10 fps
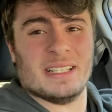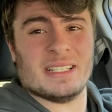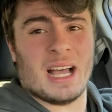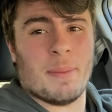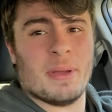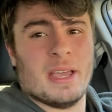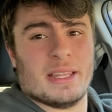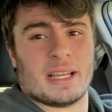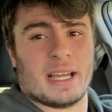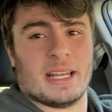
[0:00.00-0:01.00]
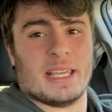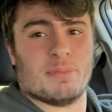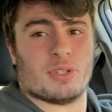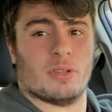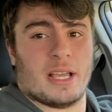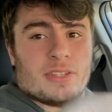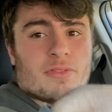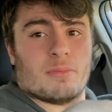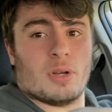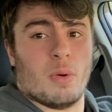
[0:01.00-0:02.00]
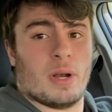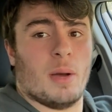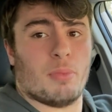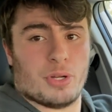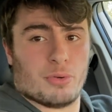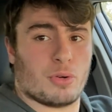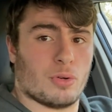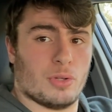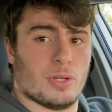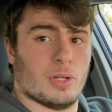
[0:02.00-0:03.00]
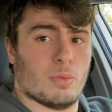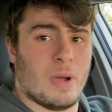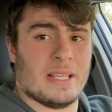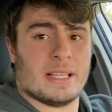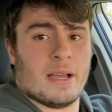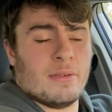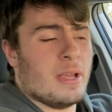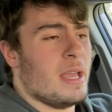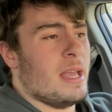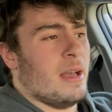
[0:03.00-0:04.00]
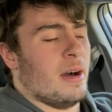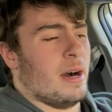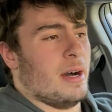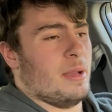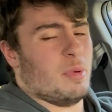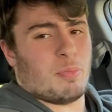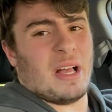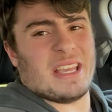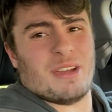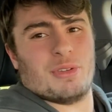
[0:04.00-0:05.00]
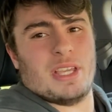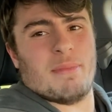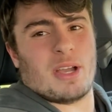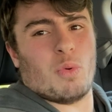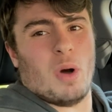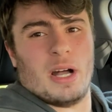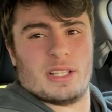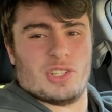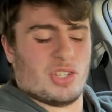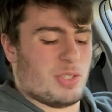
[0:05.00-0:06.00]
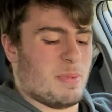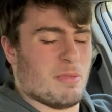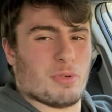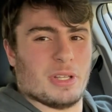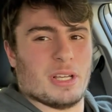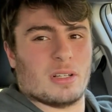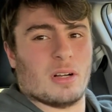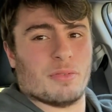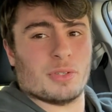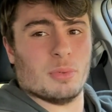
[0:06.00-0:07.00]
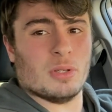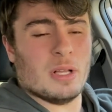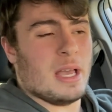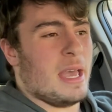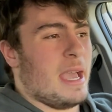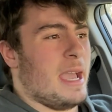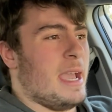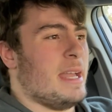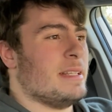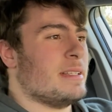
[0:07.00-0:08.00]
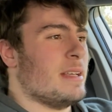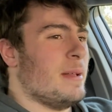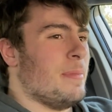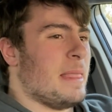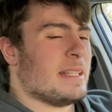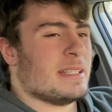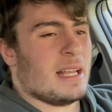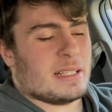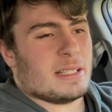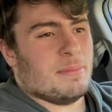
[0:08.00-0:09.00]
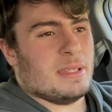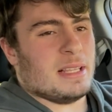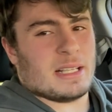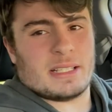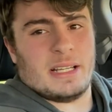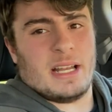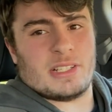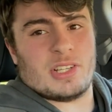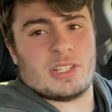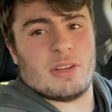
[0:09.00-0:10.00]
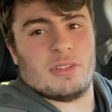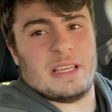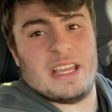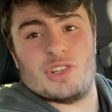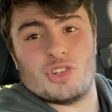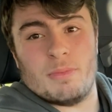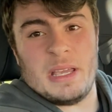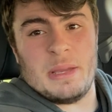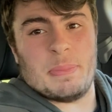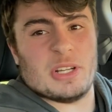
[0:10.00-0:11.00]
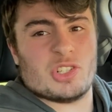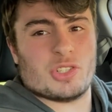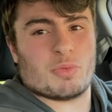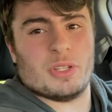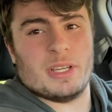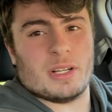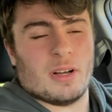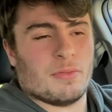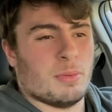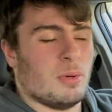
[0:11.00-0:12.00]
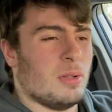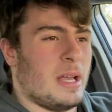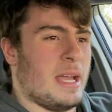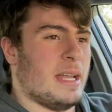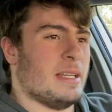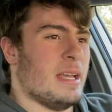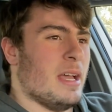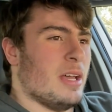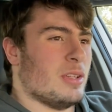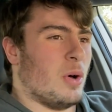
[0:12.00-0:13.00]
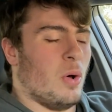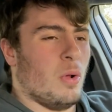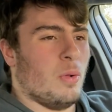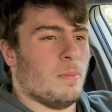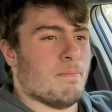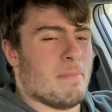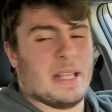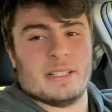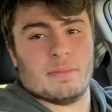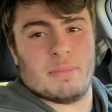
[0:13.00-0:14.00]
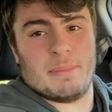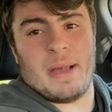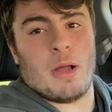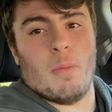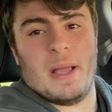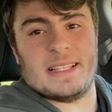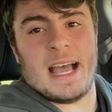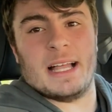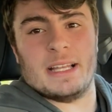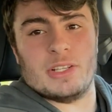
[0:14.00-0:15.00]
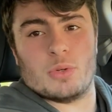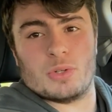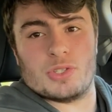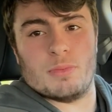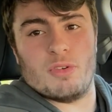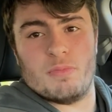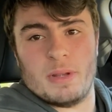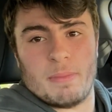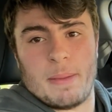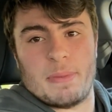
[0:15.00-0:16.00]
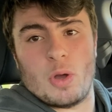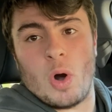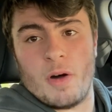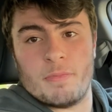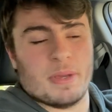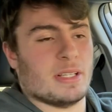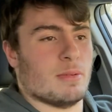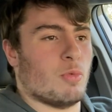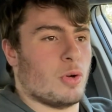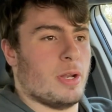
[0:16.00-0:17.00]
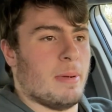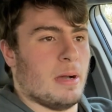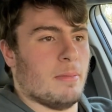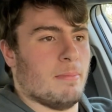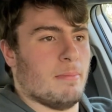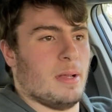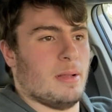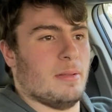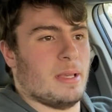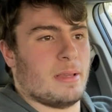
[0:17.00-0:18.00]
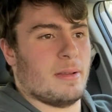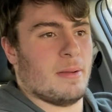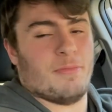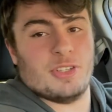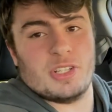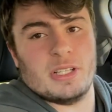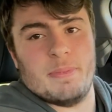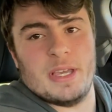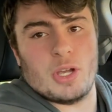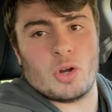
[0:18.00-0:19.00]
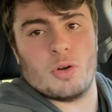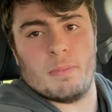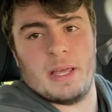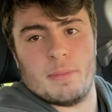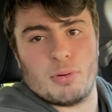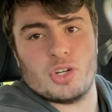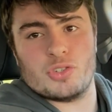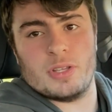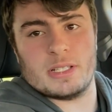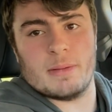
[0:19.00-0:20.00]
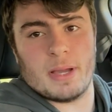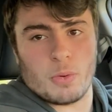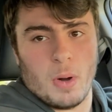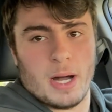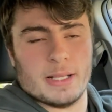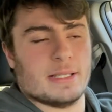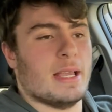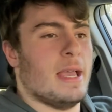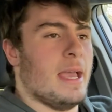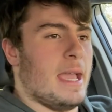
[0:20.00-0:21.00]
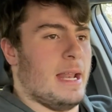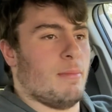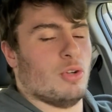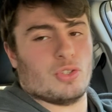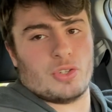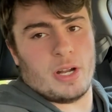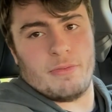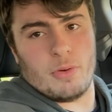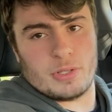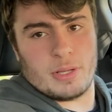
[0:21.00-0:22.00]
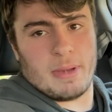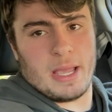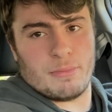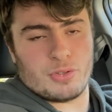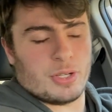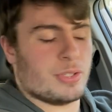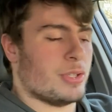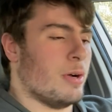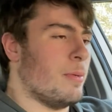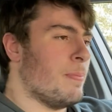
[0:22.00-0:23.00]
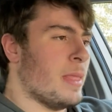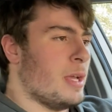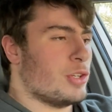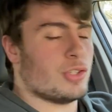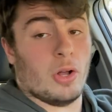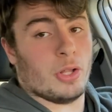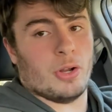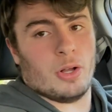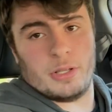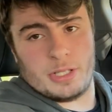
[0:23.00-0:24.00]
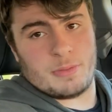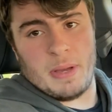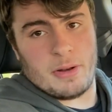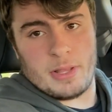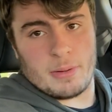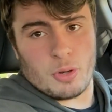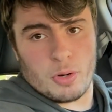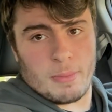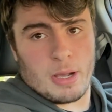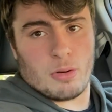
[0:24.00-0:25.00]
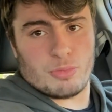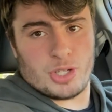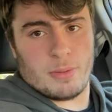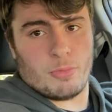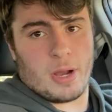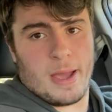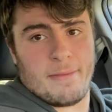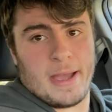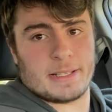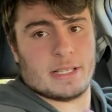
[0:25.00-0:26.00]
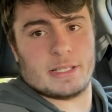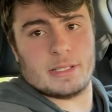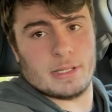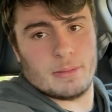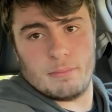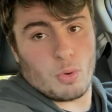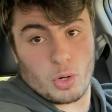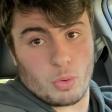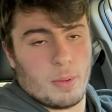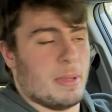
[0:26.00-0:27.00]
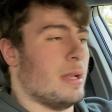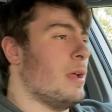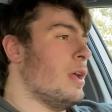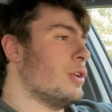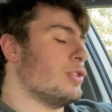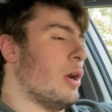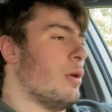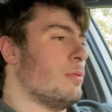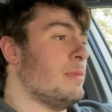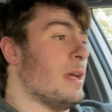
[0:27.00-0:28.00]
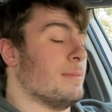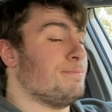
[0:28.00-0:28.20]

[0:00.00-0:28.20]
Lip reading: top that kind of keeps your legs from going up when you curl the weight down, it would probably irritate my quads and just be really uncomfortable. And that's not something that's going to necessarily injure me, but it's just really uncomfortable, and my whole mentality towards the movement might be off because I'm worried about, like, I'm physically being hurt by the pressure that's on my quads, and I'm also trying to focus on my hamstrings. So just all in all, it's better that I'm going to my home gym where I have access to more equipment. So yeah.